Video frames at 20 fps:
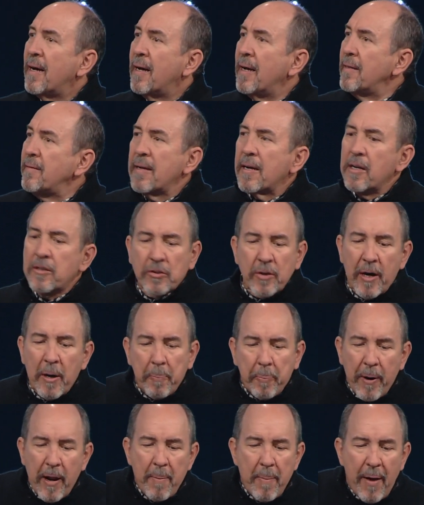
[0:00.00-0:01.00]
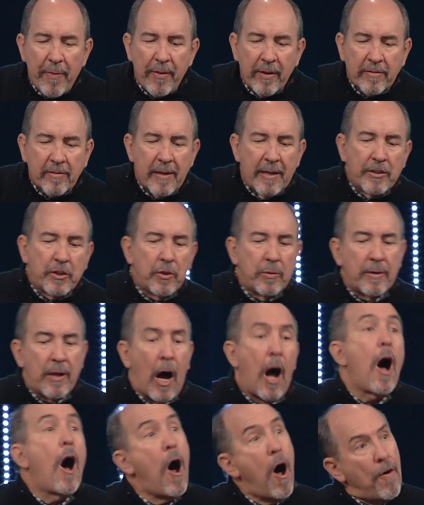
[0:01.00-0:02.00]
He's not going to try to pray about this issue at the
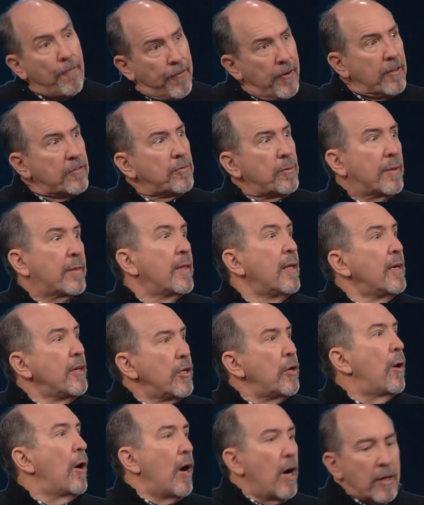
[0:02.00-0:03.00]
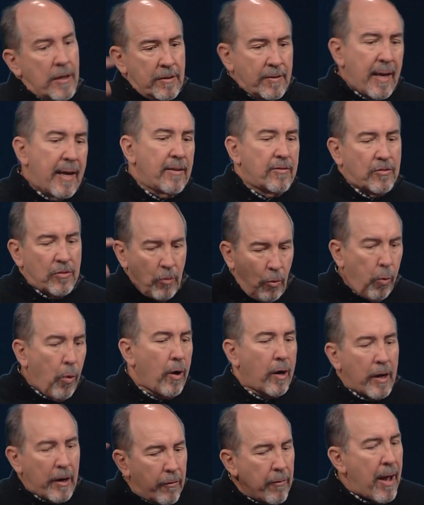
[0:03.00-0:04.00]
office with, you know, 100 things
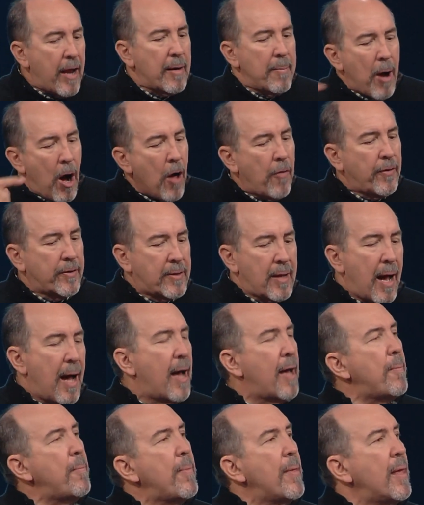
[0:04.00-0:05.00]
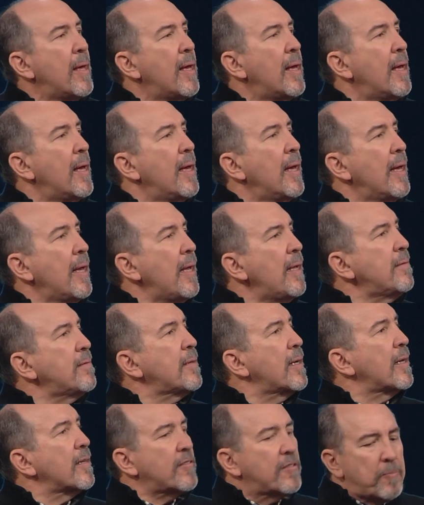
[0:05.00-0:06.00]
whirling around him all the time. He's
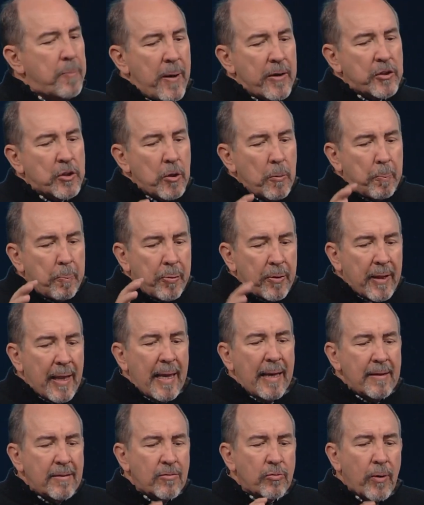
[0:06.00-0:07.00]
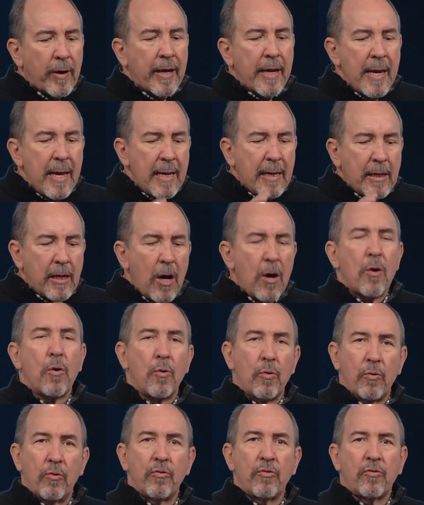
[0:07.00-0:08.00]
got a special place where he
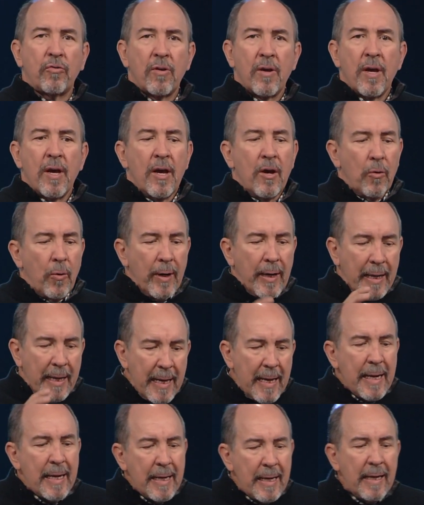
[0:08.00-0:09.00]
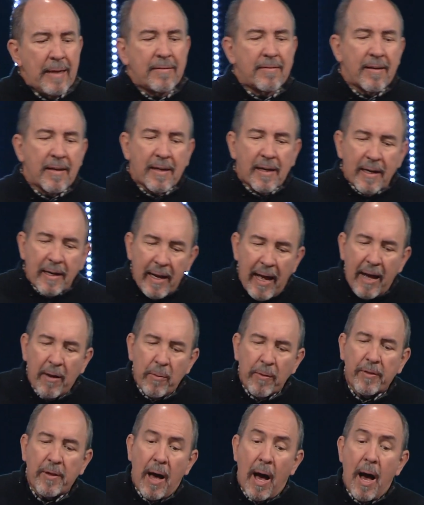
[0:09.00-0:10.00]
goes when he needs to connect
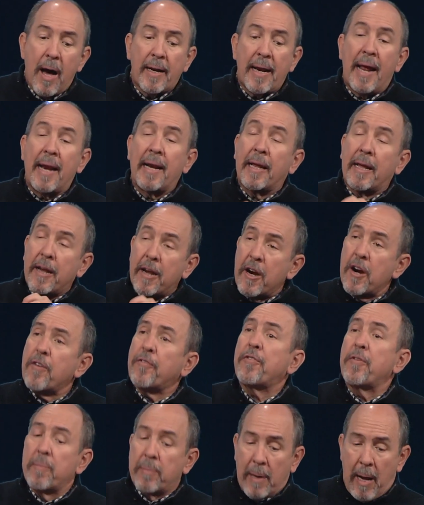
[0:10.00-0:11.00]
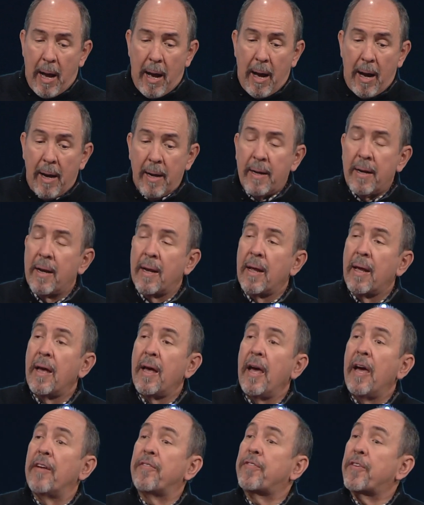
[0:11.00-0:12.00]
with God and hear from God.
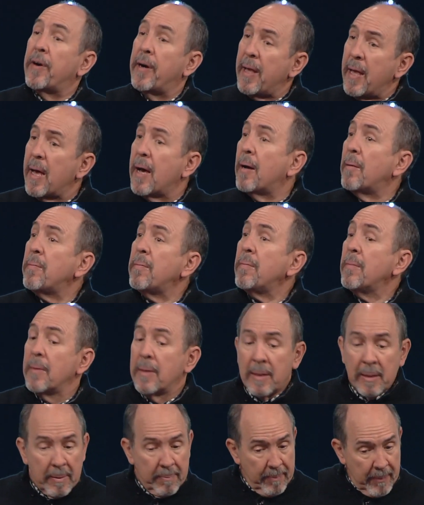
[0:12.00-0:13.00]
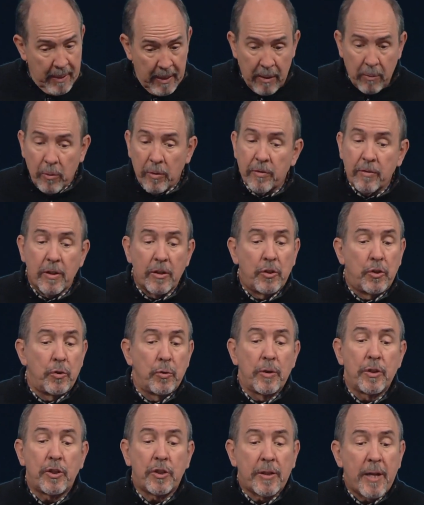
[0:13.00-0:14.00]
And for him, it was the
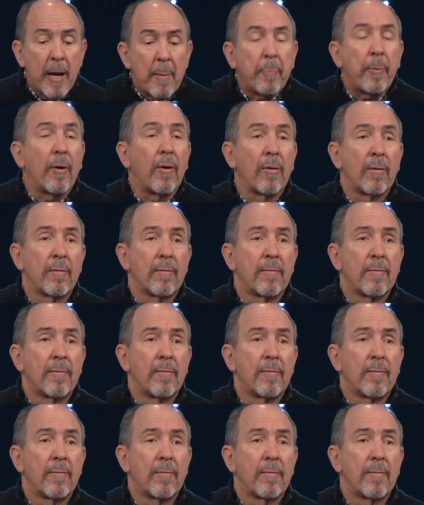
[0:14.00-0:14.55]
Jewish temple.